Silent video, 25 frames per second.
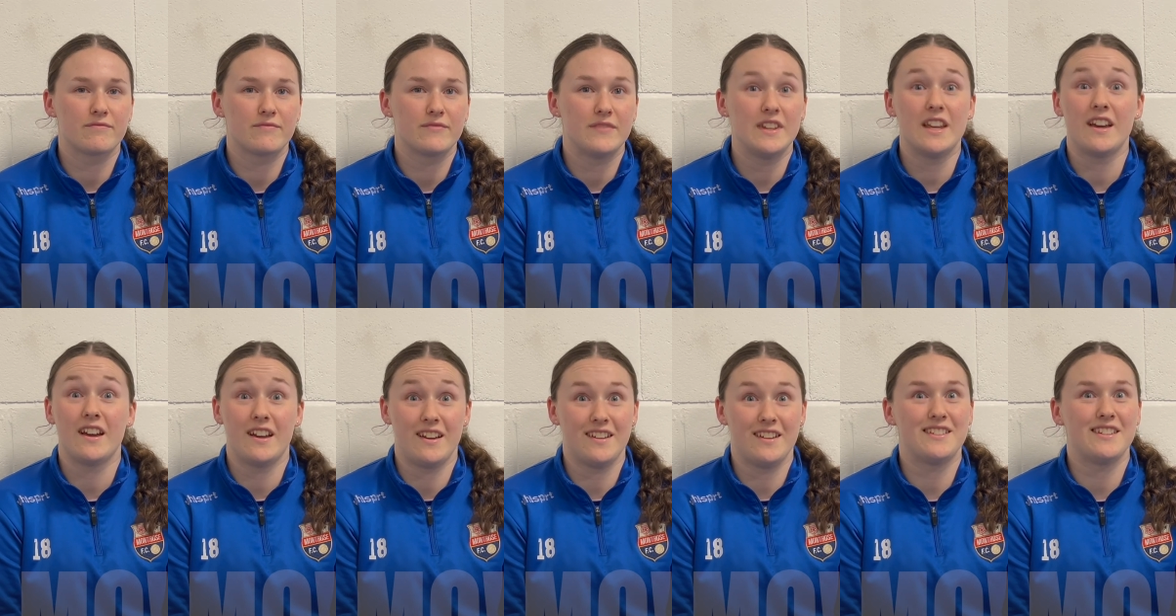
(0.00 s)

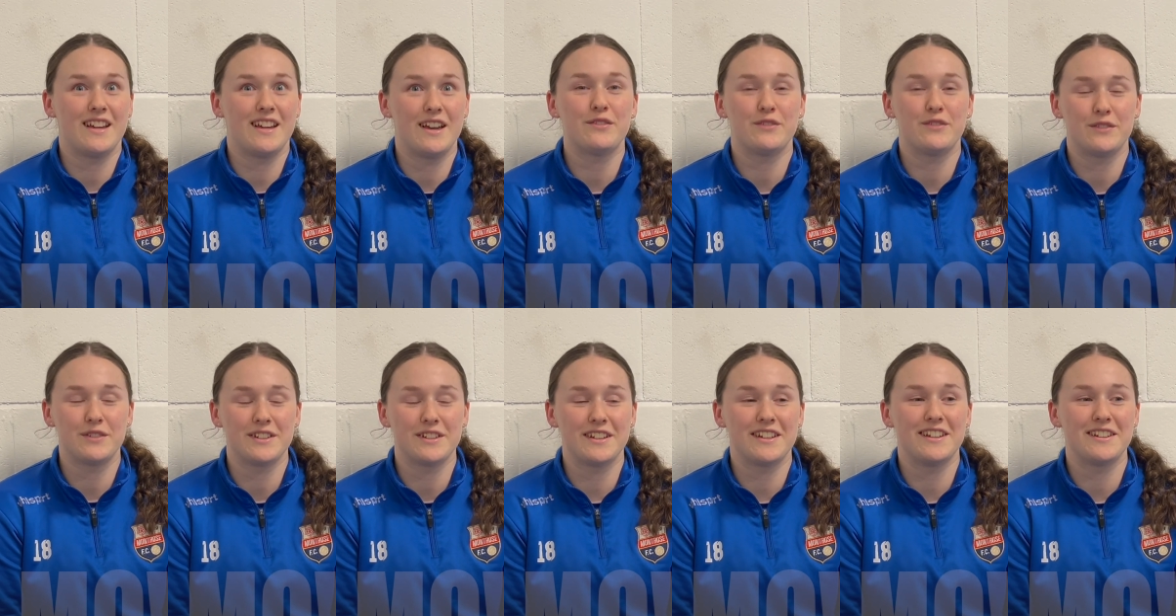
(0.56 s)
Yeah,
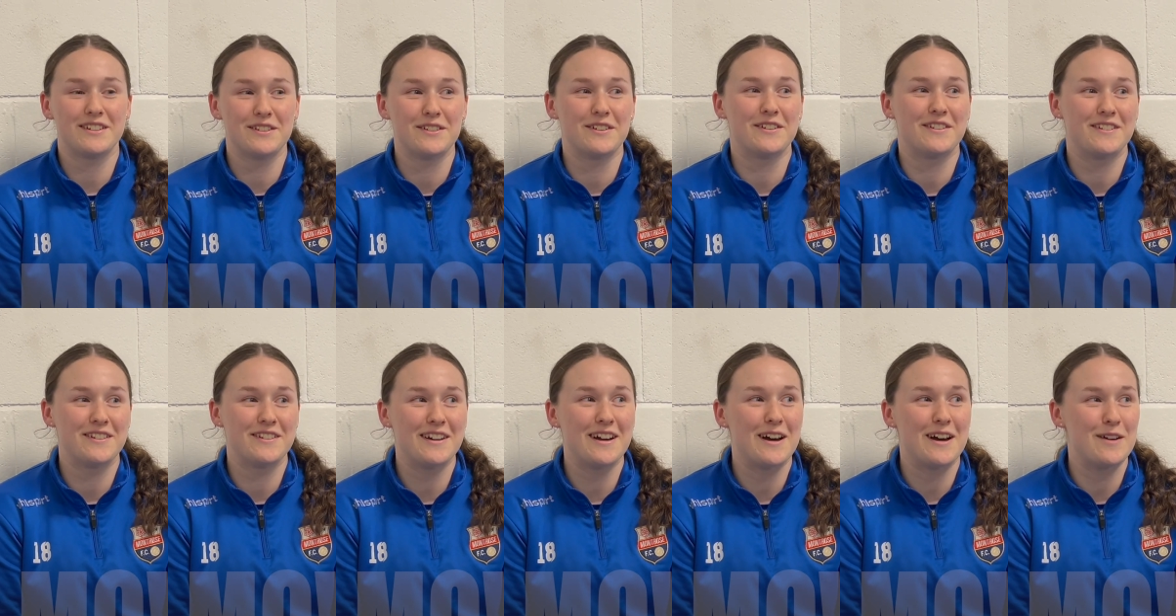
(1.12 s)
definitely. No,
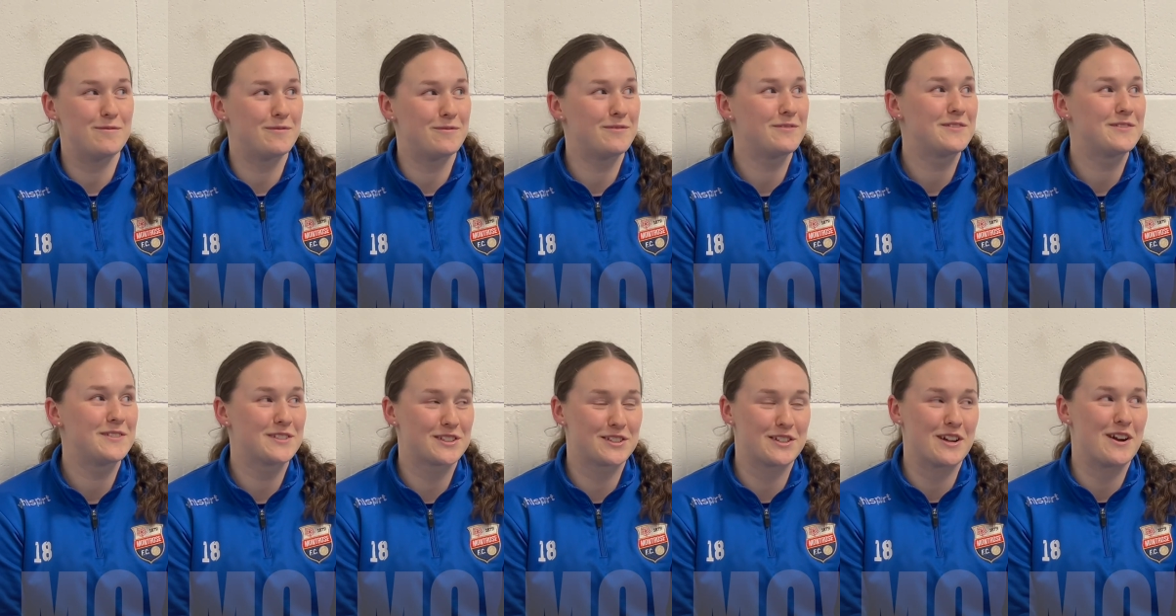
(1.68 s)
I'm
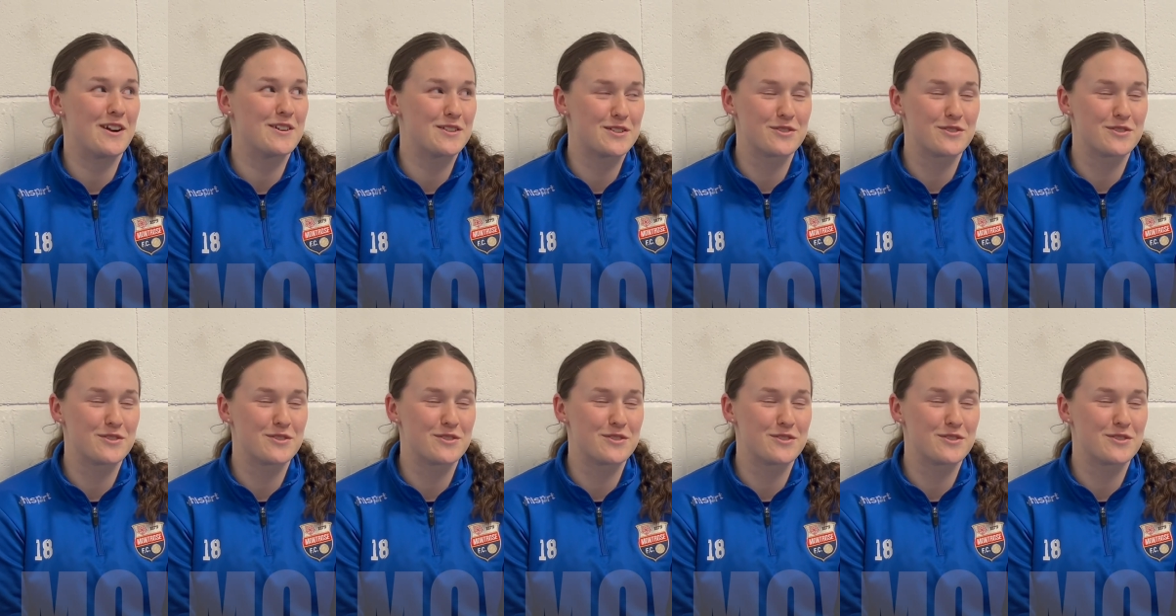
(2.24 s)
starting